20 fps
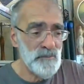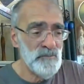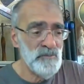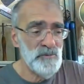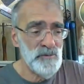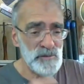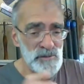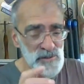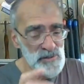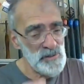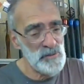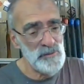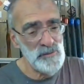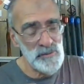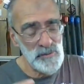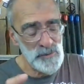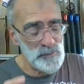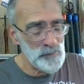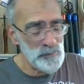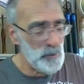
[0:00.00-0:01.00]
for the size
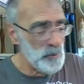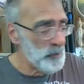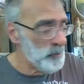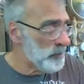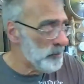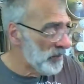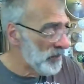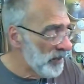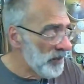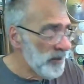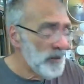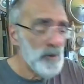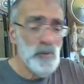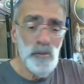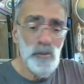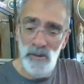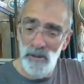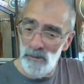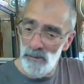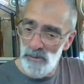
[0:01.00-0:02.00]
of the ball
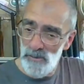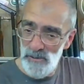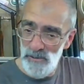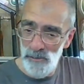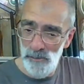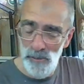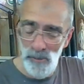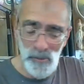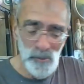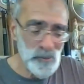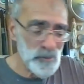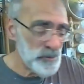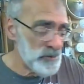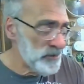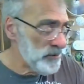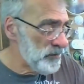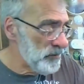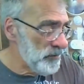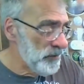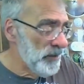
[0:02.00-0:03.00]
without support
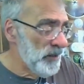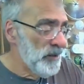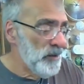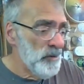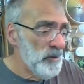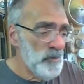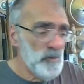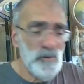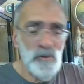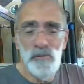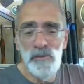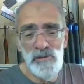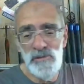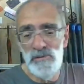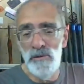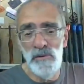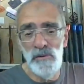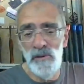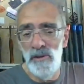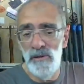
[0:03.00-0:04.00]
although it's
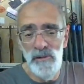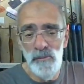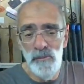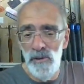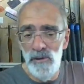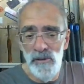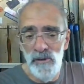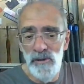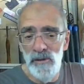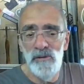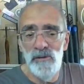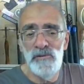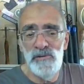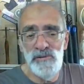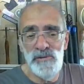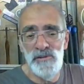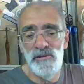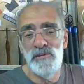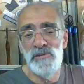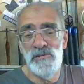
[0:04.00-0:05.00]
not anywhere near as
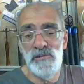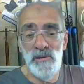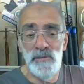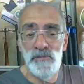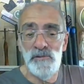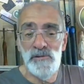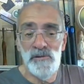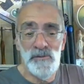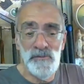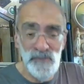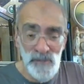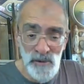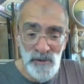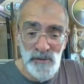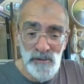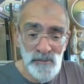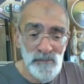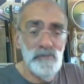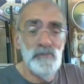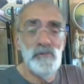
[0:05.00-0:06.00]
thin a stem as I've
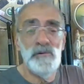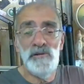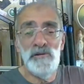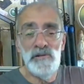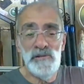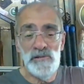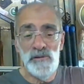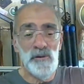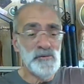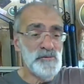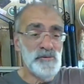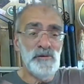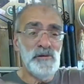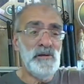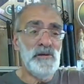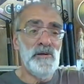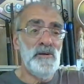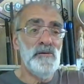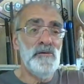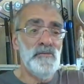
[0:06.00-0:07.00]
done which is not trying to
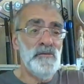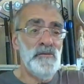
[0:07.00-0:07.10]
get out of